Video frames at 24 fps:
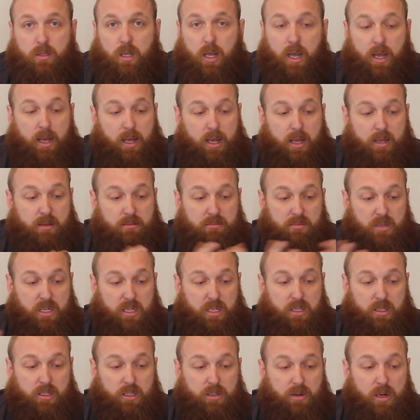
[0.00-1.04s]

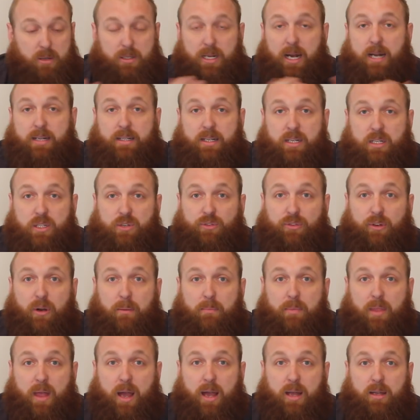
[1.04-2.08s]
ideas
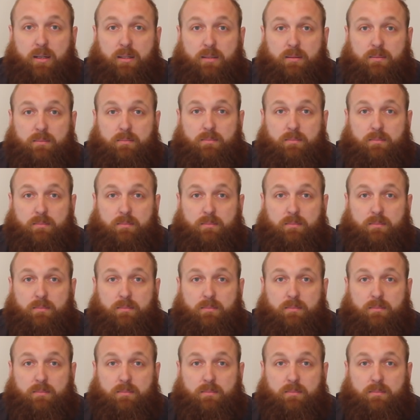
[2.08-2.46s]
from there.